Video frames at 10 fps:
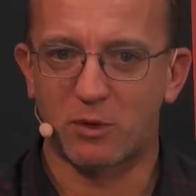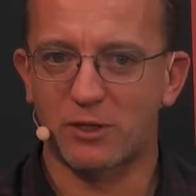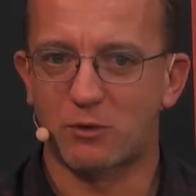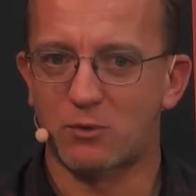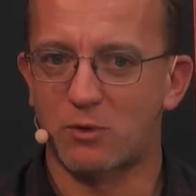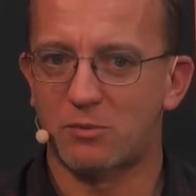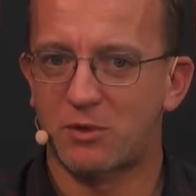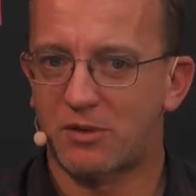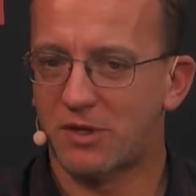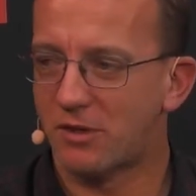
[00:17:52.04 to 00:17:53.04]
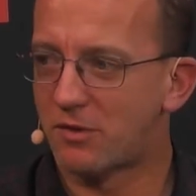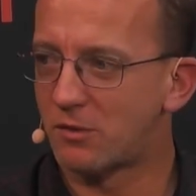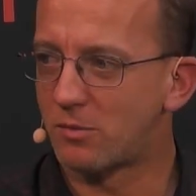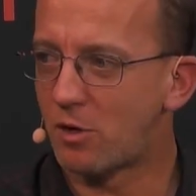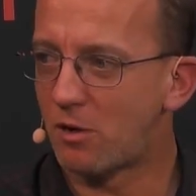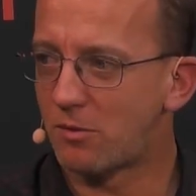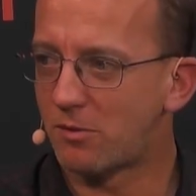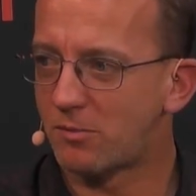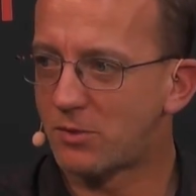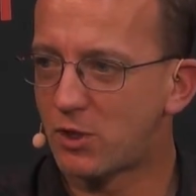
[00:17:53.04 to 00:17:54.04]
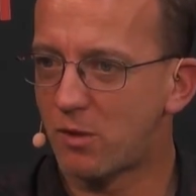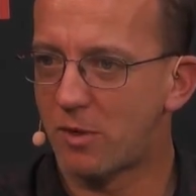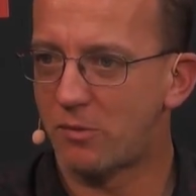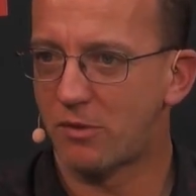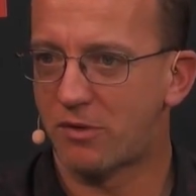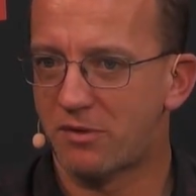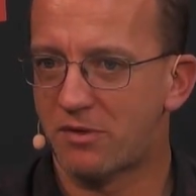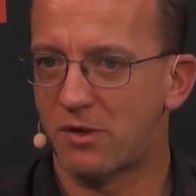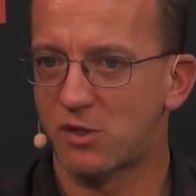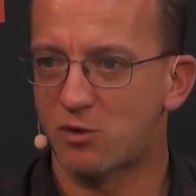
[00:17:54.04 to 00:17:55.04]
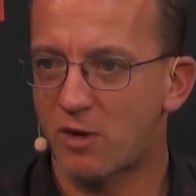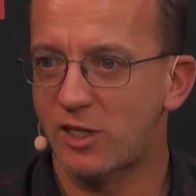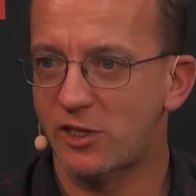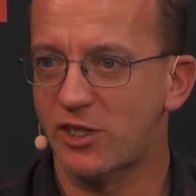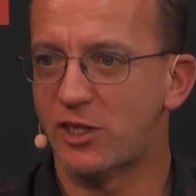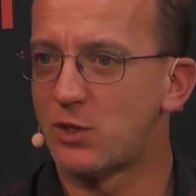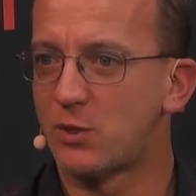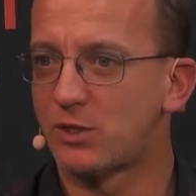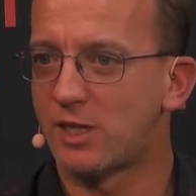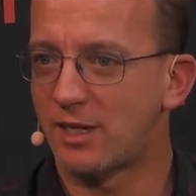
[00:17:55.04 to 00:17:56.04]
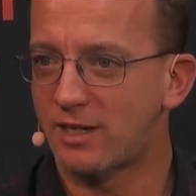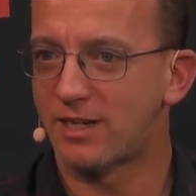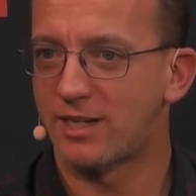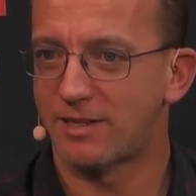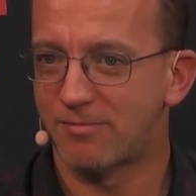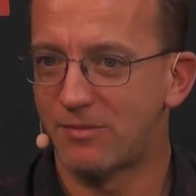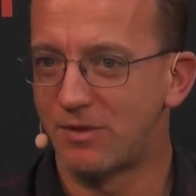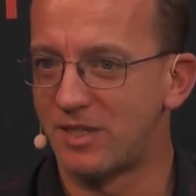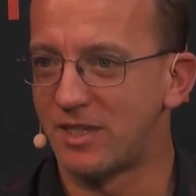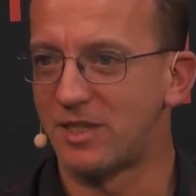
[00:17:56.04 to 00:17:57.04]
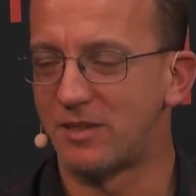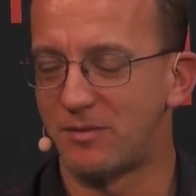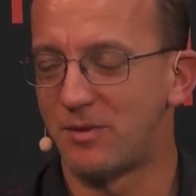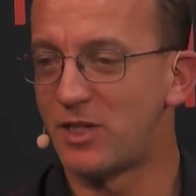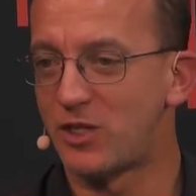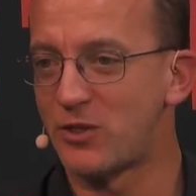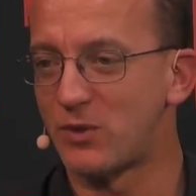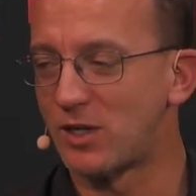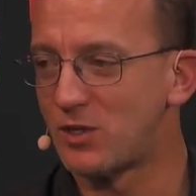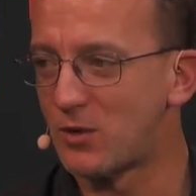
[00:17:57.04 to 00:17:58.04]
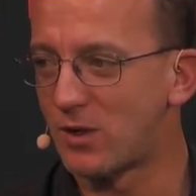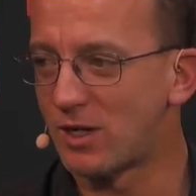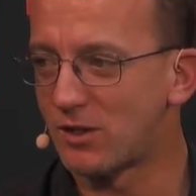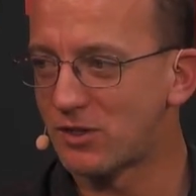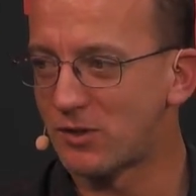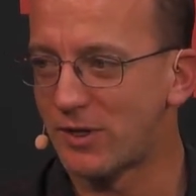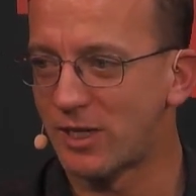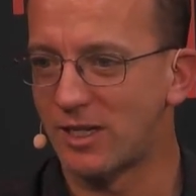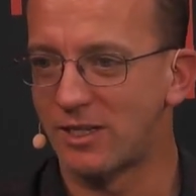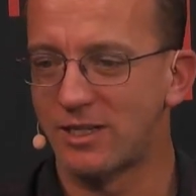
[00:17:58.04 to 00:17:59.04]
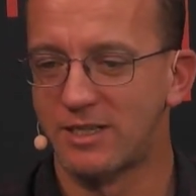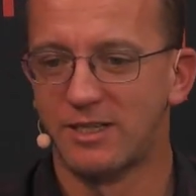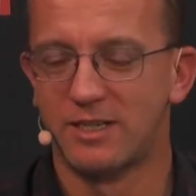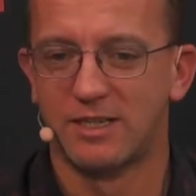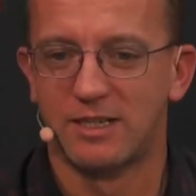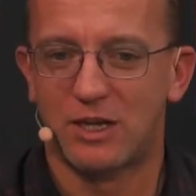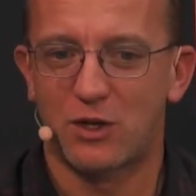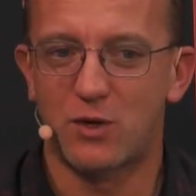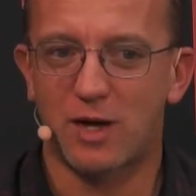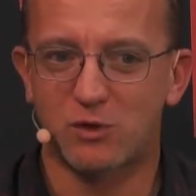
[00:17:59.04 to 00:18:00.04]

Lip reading: in the room to think through the problem, to come up with a strategy to attack the issue that you're encountering. And you have to